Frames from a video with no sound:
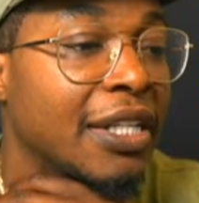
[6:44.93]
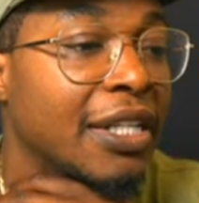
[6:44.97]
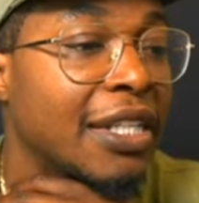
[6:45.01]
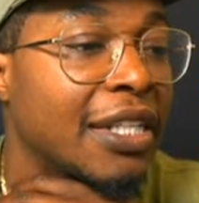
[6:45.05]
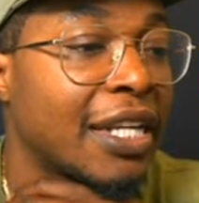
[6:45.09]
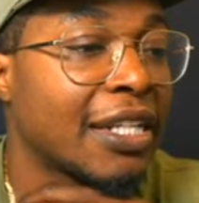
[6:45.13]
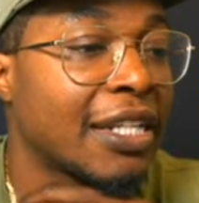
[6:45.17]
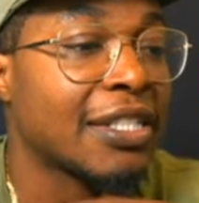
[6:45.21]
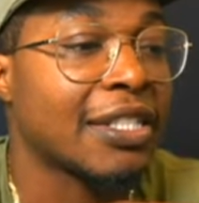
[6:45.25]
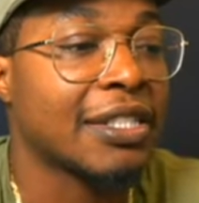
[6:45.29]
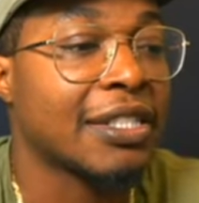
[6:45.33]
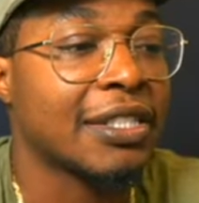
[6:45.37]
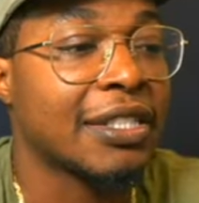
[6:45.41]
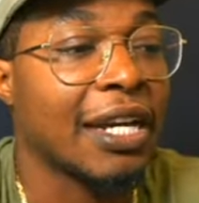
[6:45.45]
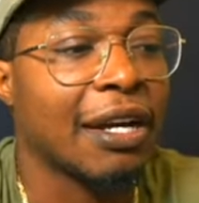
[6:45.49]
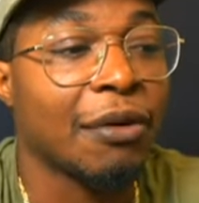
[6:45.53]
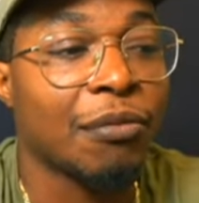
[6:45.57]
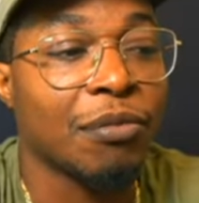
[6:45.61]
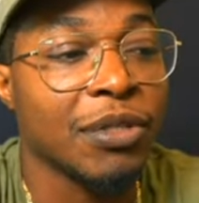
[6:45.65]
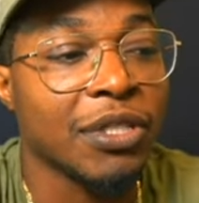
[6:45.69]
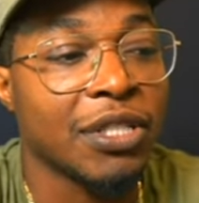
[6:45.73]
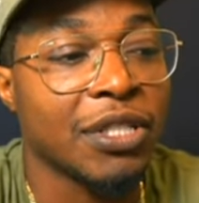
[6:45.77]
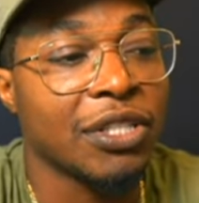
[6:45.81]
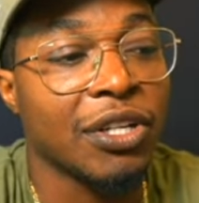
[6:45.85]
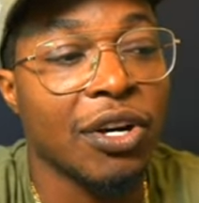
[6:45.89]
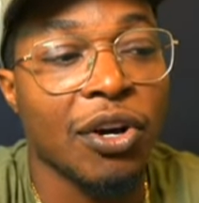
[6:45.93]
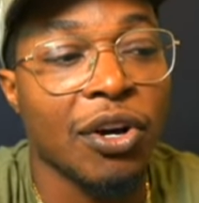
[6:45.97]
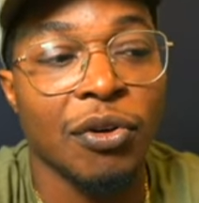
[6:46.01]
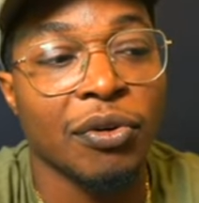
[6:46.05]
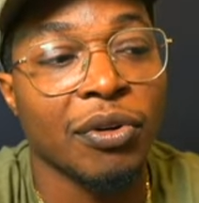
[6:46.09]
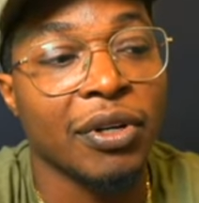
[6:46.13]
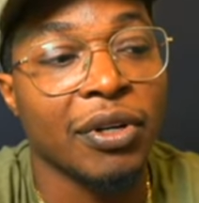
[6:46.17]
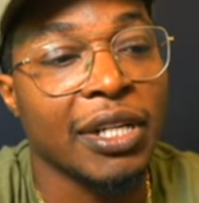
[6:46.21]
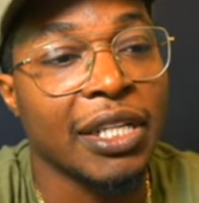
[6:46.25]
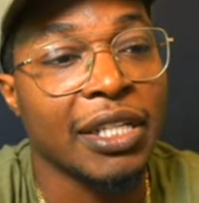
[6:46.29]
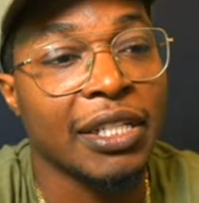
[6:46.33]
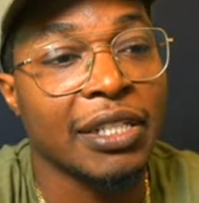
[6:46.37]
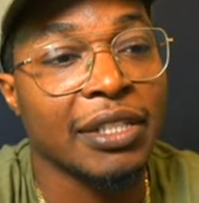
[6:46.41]
That's that was the
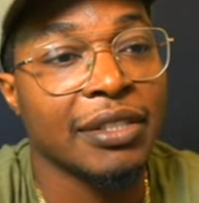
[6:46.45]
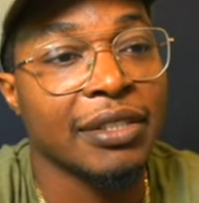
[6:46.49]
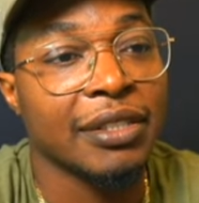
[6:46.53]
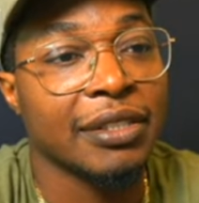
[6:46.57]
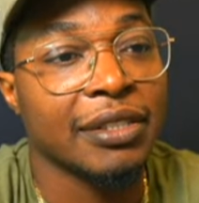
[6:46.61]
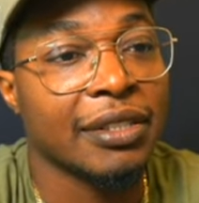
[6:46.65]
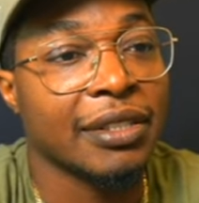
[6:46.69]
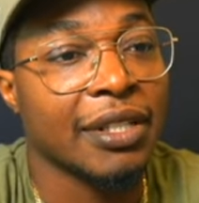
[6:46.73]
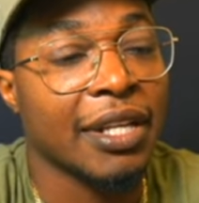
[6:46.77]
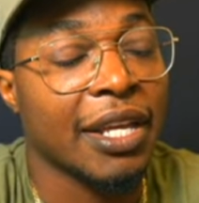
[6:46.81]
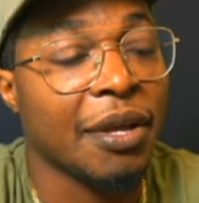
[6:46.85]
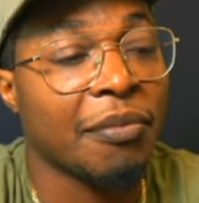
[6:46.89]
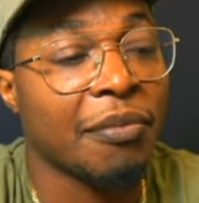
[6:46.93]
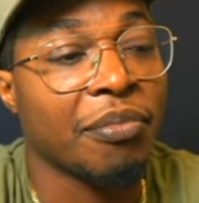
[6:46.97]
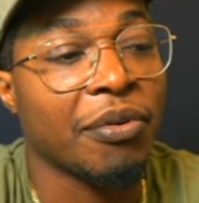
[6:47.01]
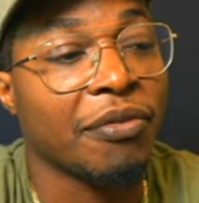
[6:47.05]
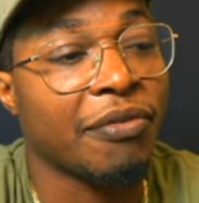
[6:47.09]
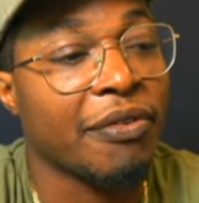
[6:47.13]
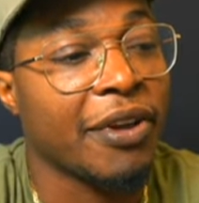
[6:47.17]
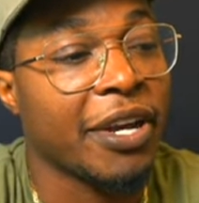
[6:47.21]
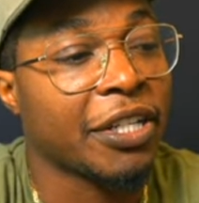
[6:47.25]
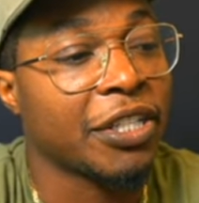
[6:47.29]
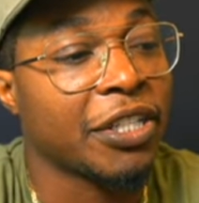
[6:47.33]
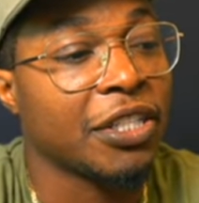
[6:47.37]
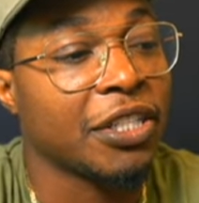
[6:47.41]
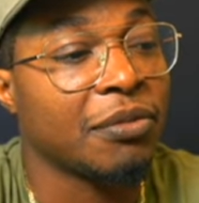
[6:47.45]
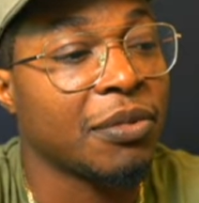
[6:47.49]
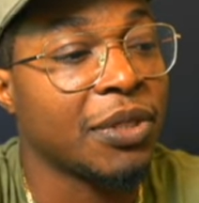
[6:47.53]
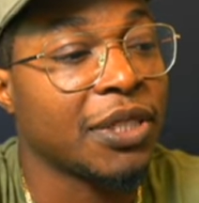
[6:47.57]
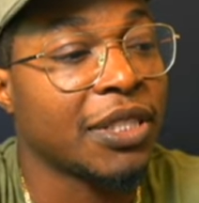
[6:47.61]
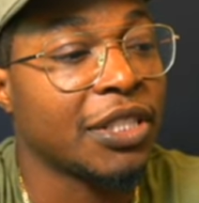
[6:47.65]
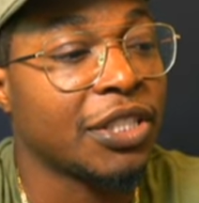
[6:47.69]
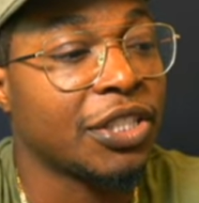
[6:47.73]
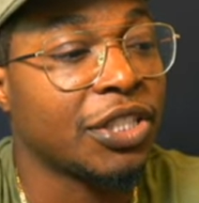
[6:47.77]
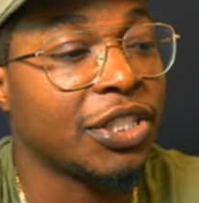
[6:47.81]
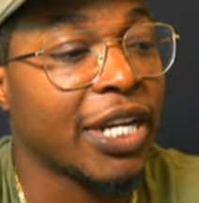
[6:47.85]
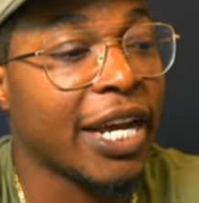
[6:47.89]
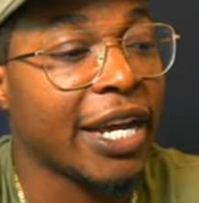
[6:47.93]
only imperfection with
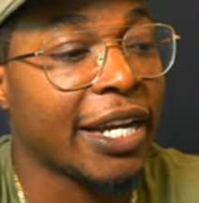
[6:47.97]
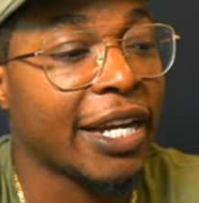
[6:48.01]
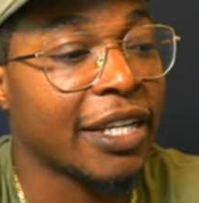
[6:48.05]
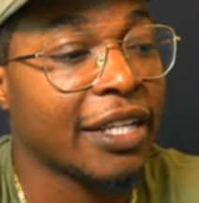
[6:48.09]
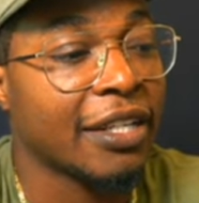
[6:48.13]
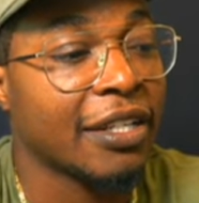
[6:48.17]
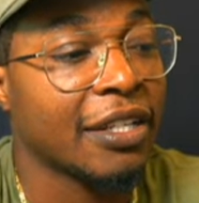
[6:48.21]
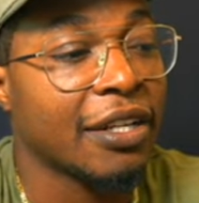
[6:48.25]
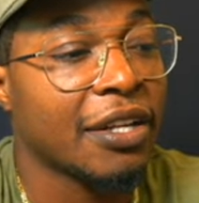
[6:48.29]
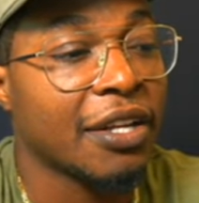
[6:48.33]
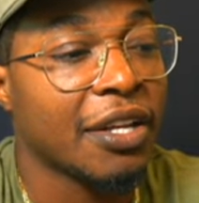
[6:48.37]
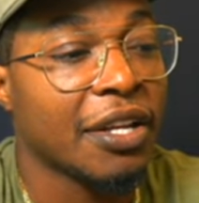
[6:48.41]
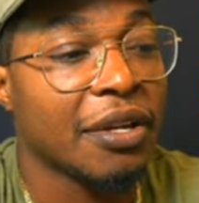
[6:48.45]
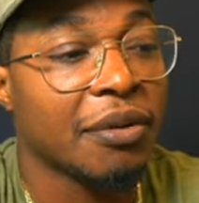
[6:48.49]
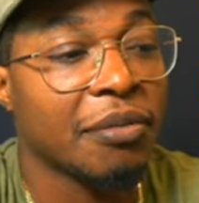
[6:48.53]
this jacket.